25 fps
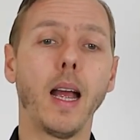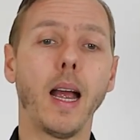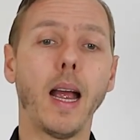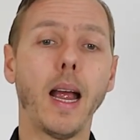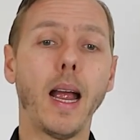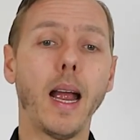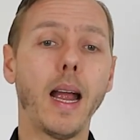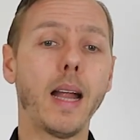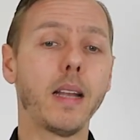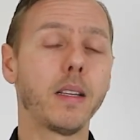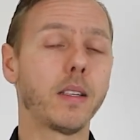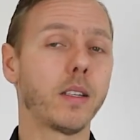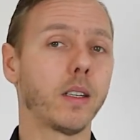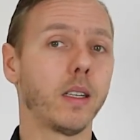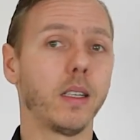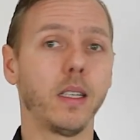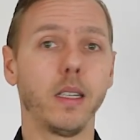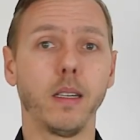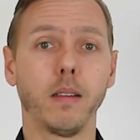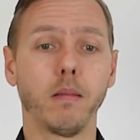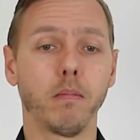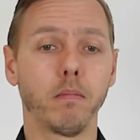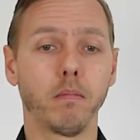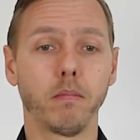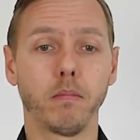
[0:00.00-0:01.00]
And
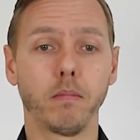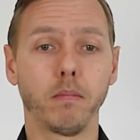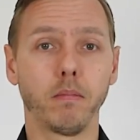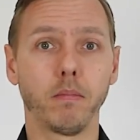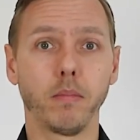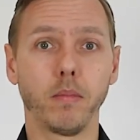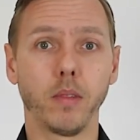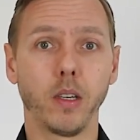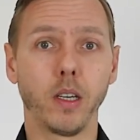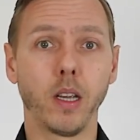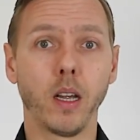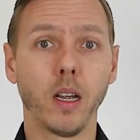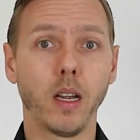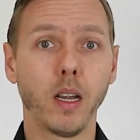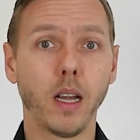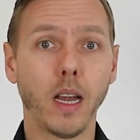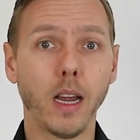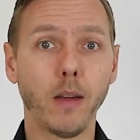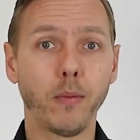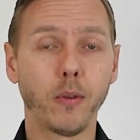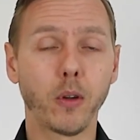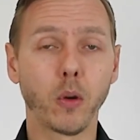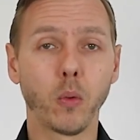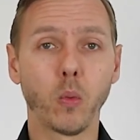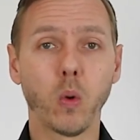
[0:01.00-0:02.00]

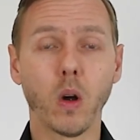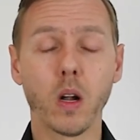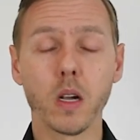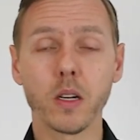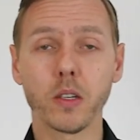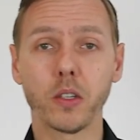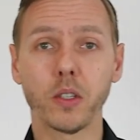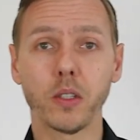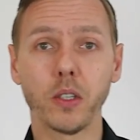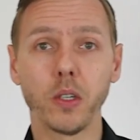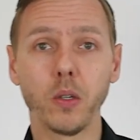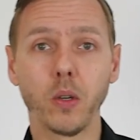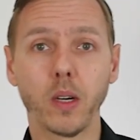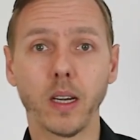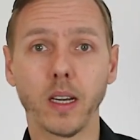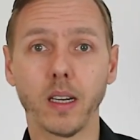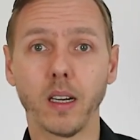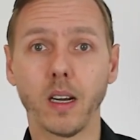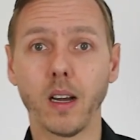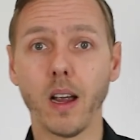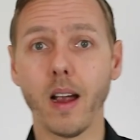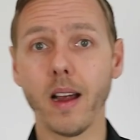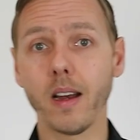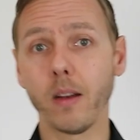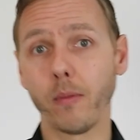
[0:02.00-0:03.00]
if you want, you can
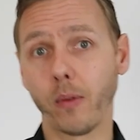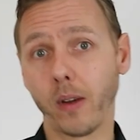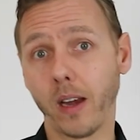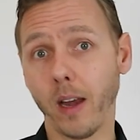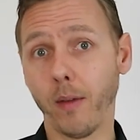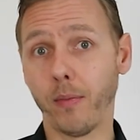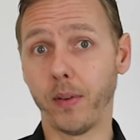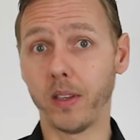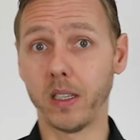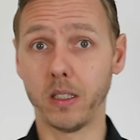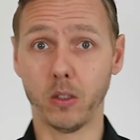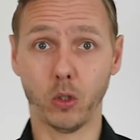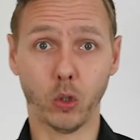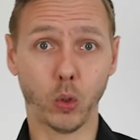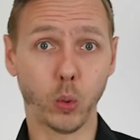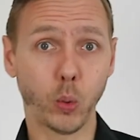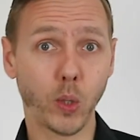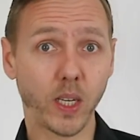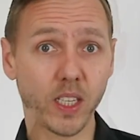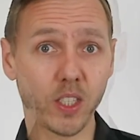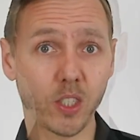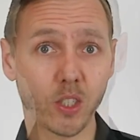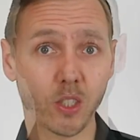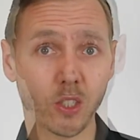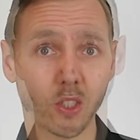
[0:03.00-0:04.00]
kind of give it
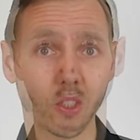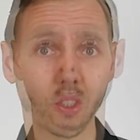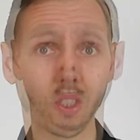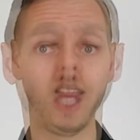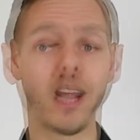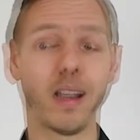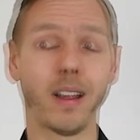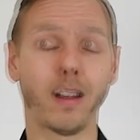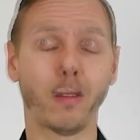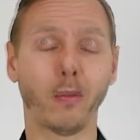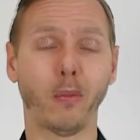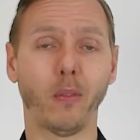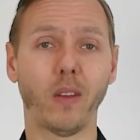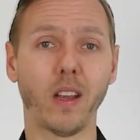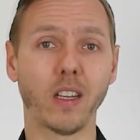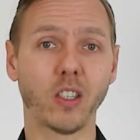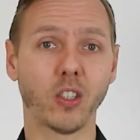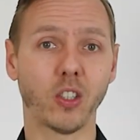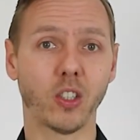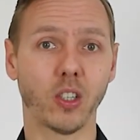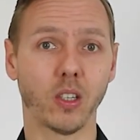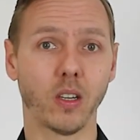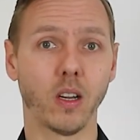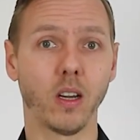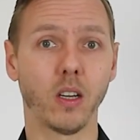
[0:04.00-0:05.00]
twists that it
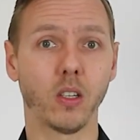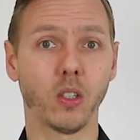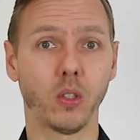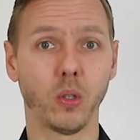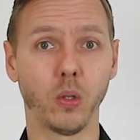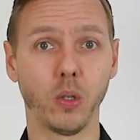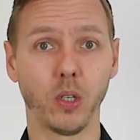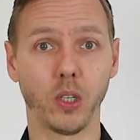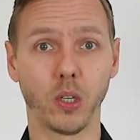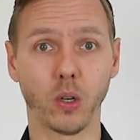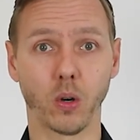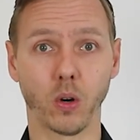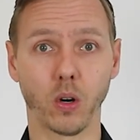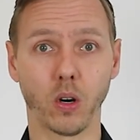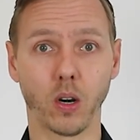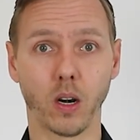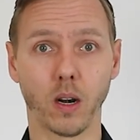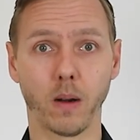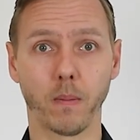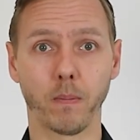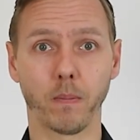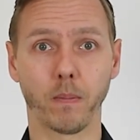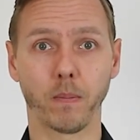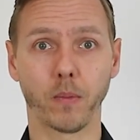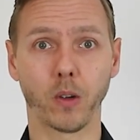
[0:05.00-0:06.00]
fits to
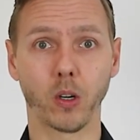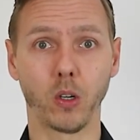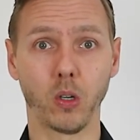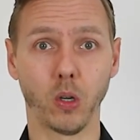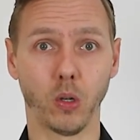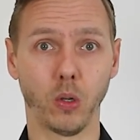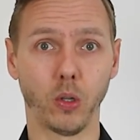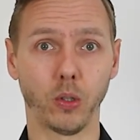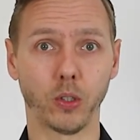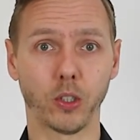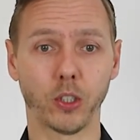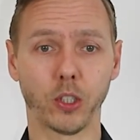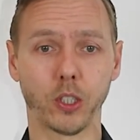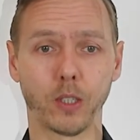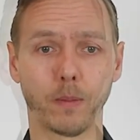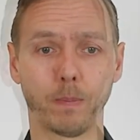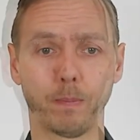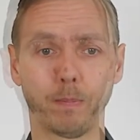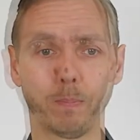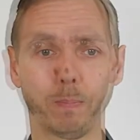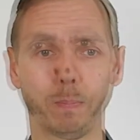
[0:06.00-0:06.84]
your goals.